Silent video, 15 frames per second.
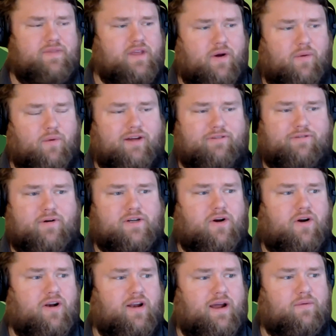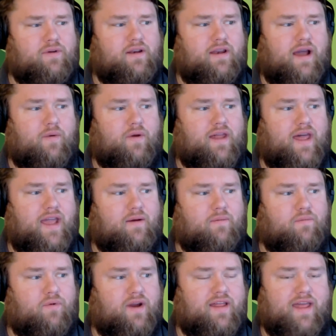when I first started, I would like
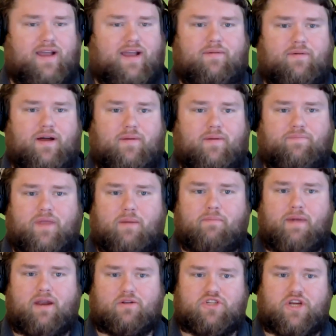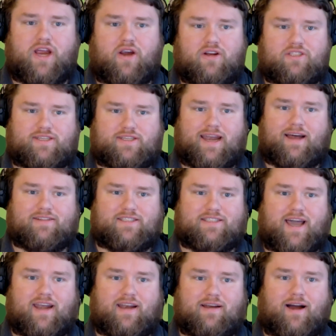bring like a metal chair and sit
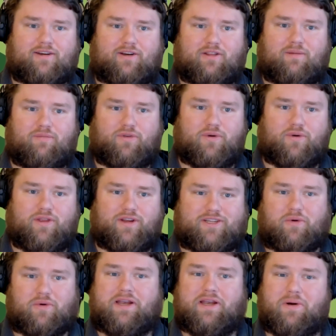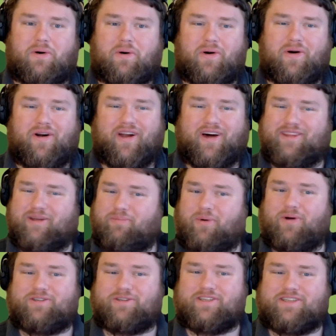outside and talk to them through the screen door on the
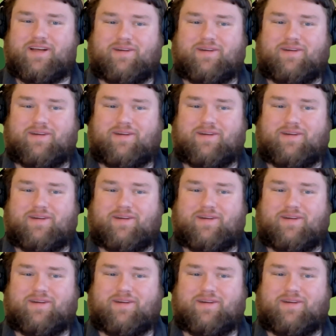porch or